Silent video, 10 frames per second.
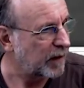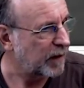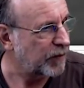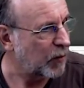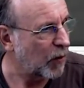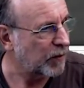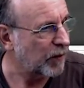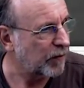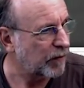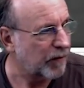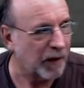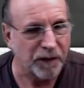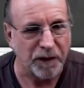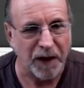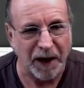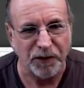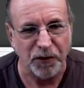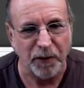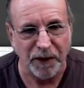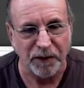If you want the thing to not
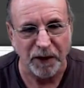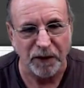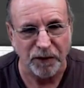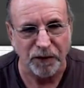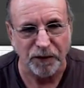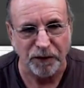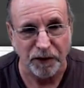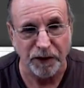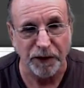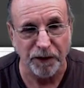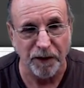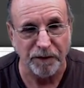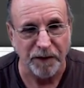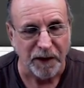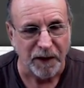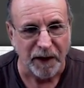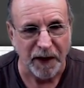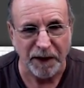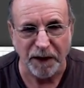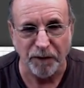do anything until it's clear of
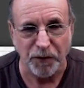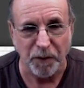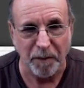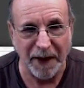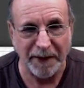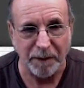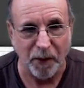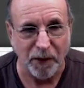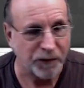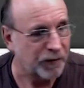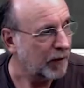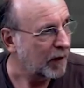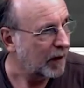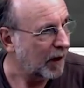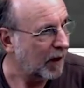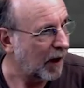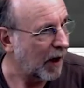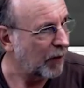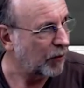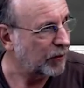any of your body parts, uh,
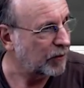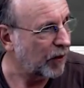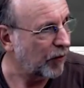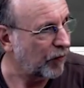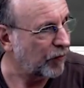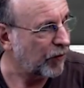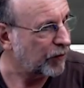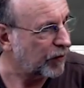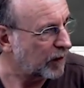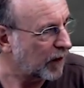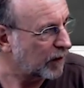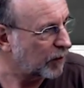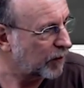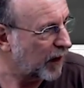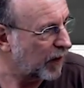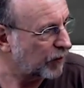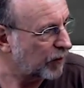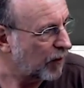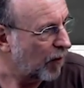I would uh, just set that to 1,000.